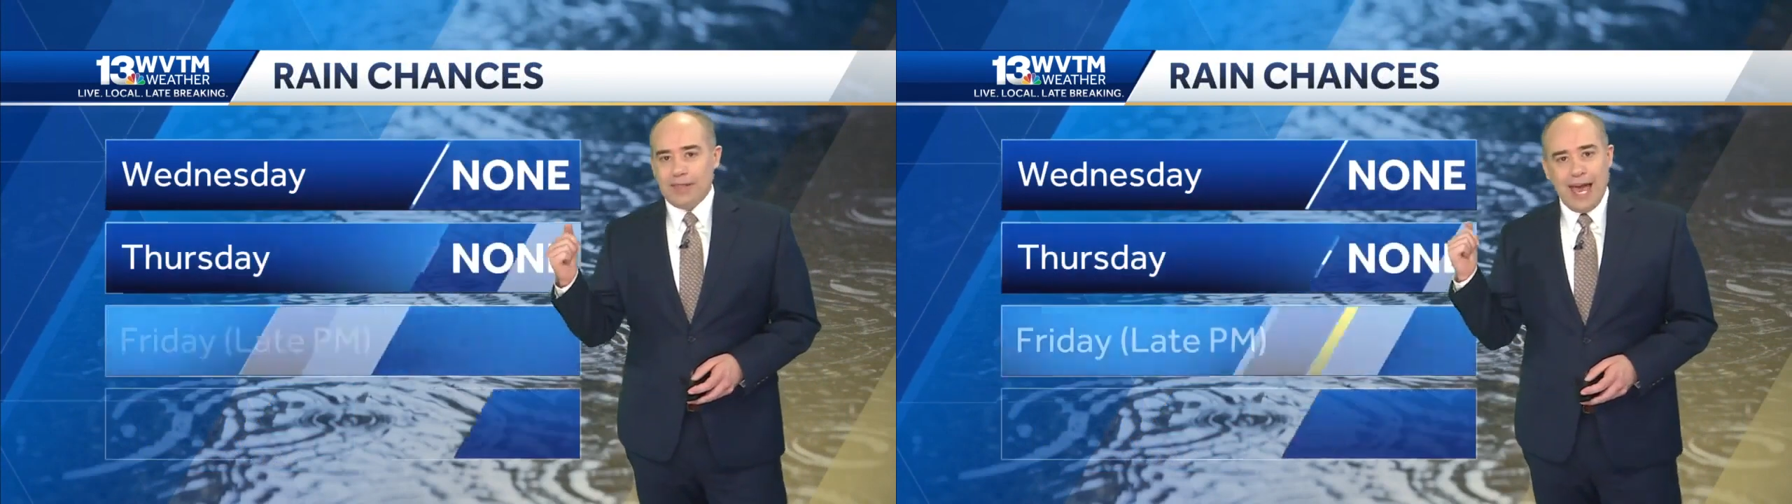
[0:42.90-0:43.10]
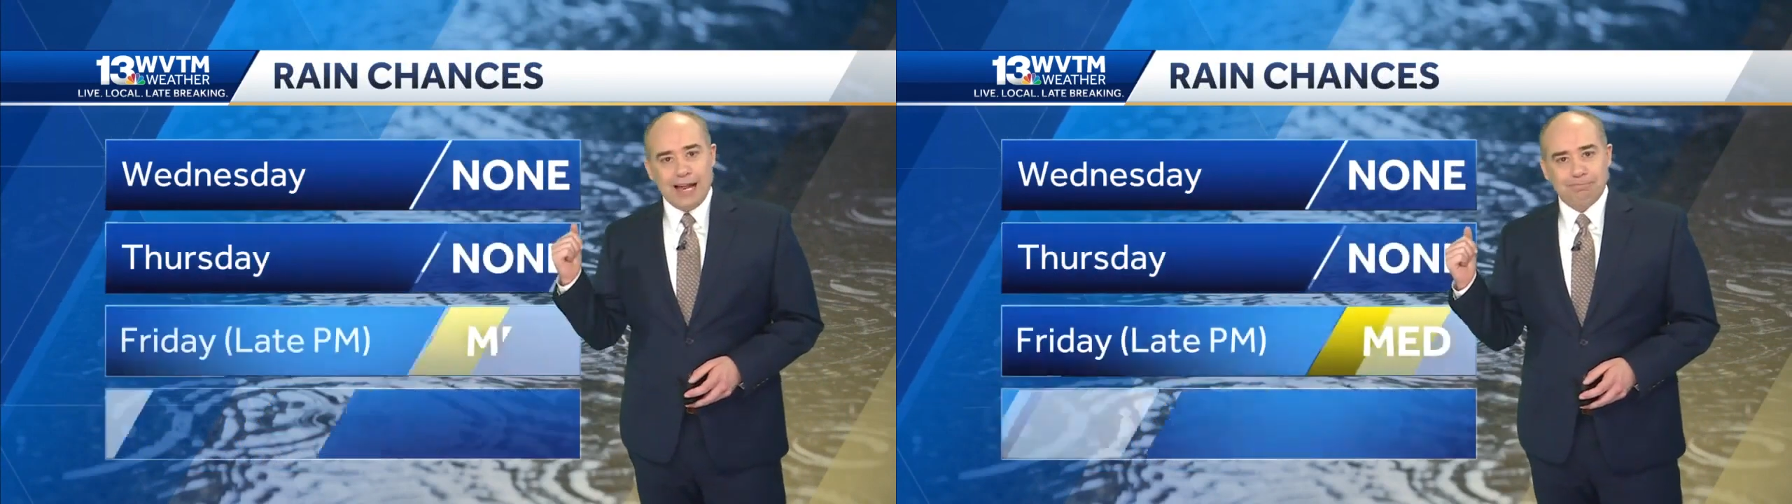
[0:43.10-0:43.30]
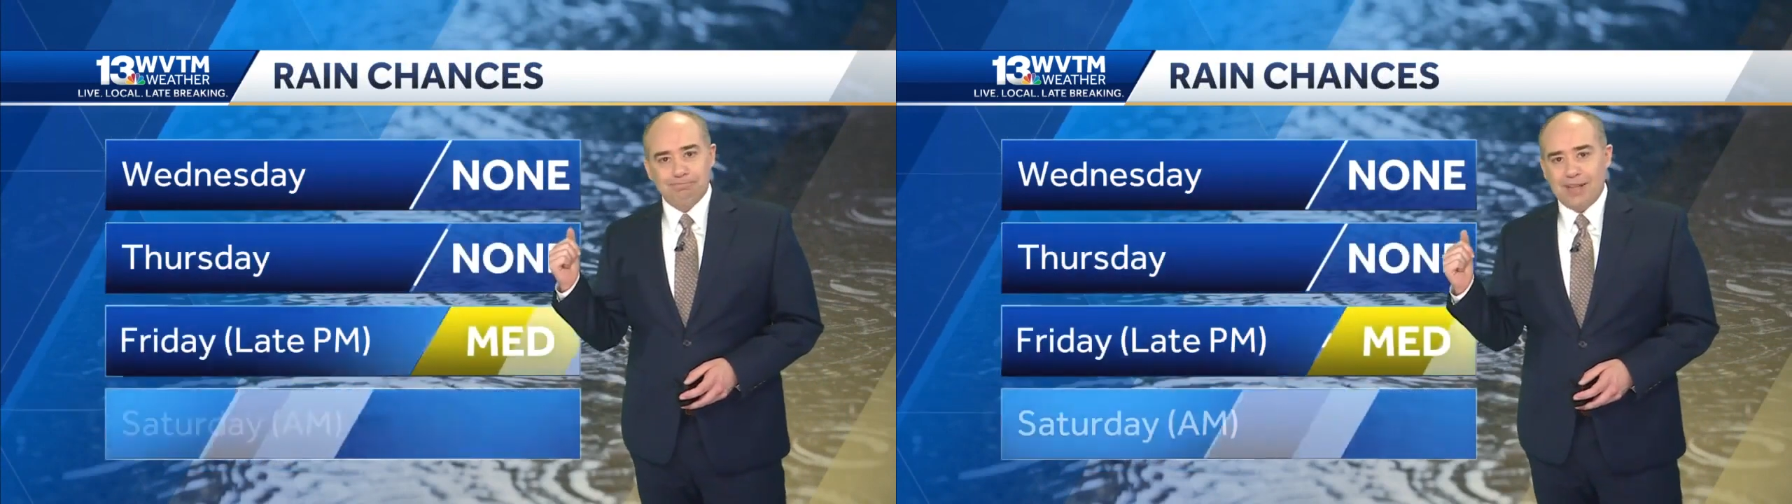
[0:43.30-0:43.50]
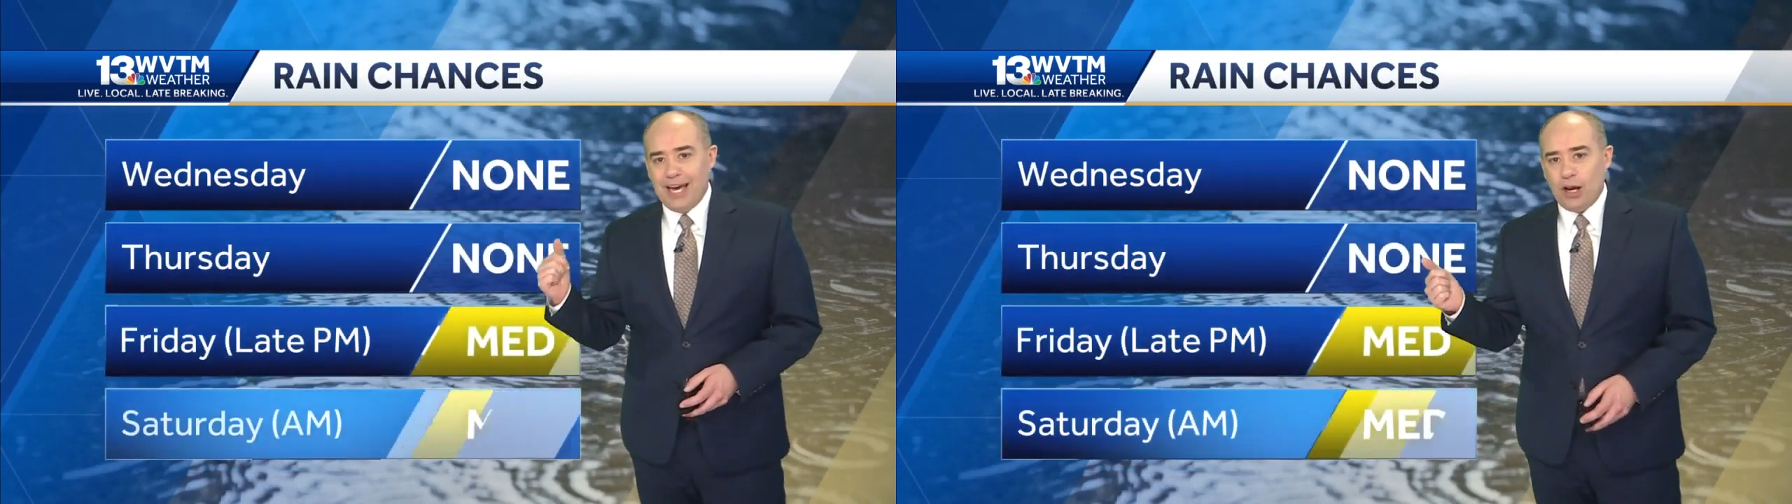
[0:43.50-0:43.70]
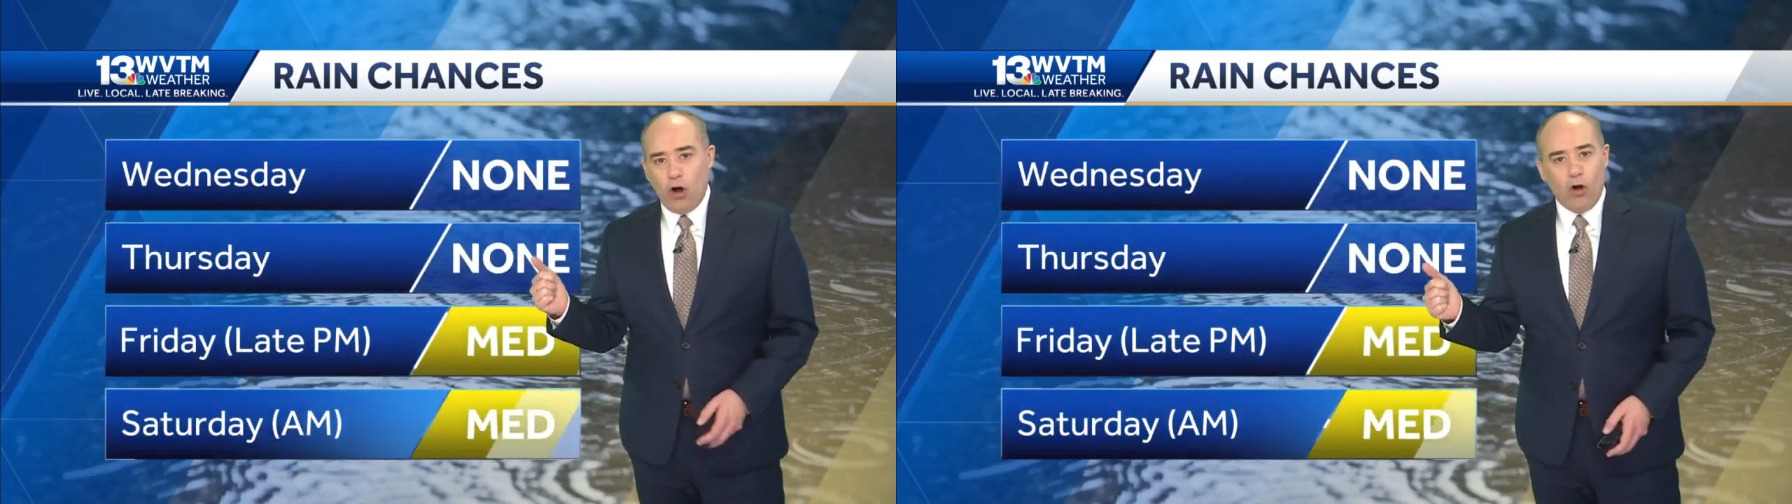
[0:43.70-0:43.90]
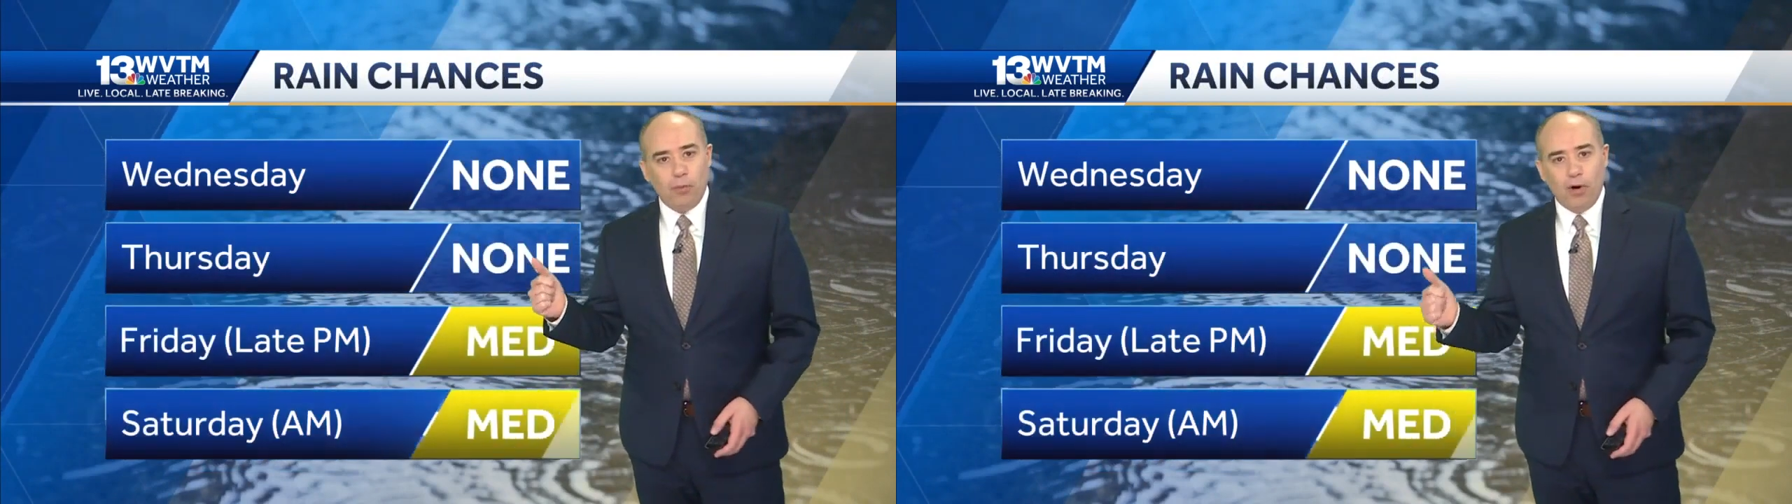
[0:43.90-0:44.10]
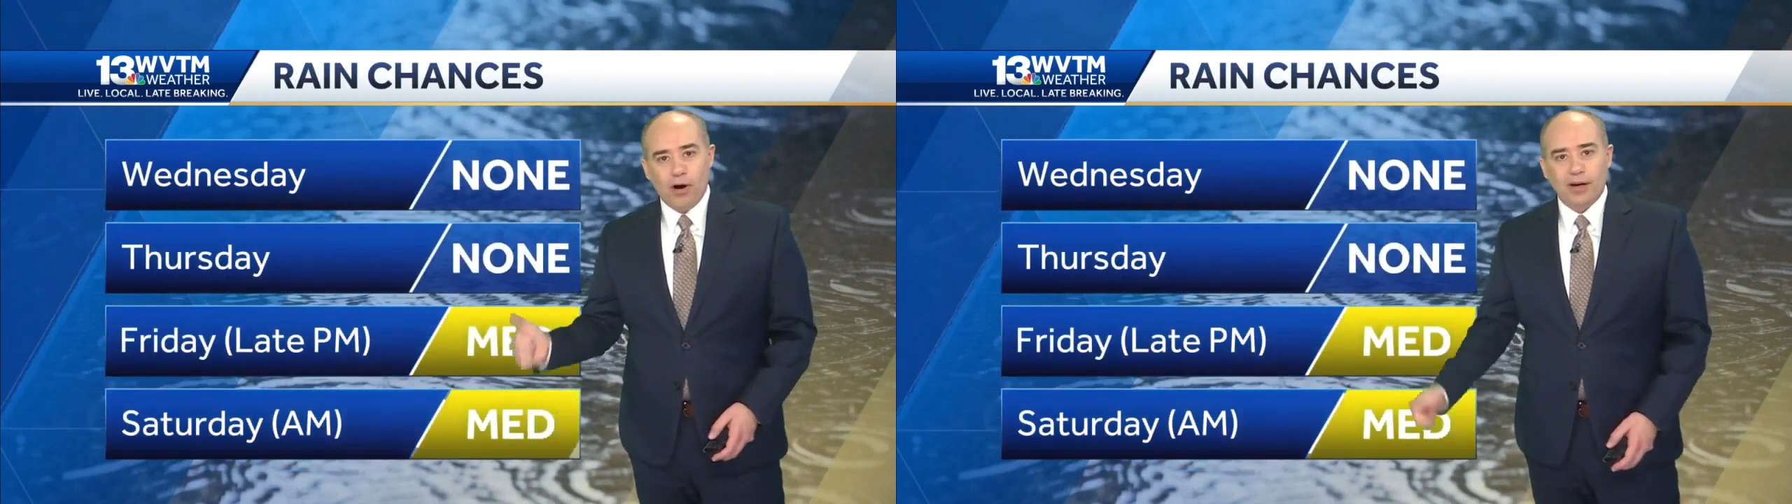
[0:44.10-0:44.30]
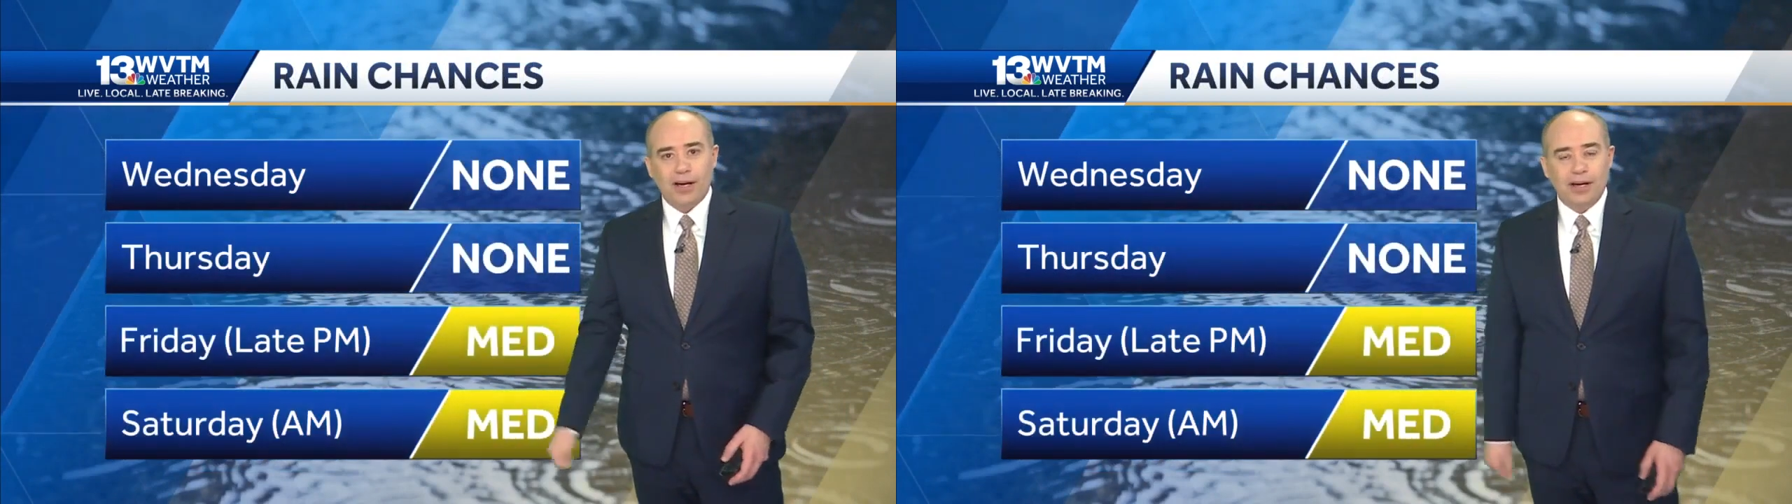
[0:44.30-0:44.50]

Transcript: of that a hallmark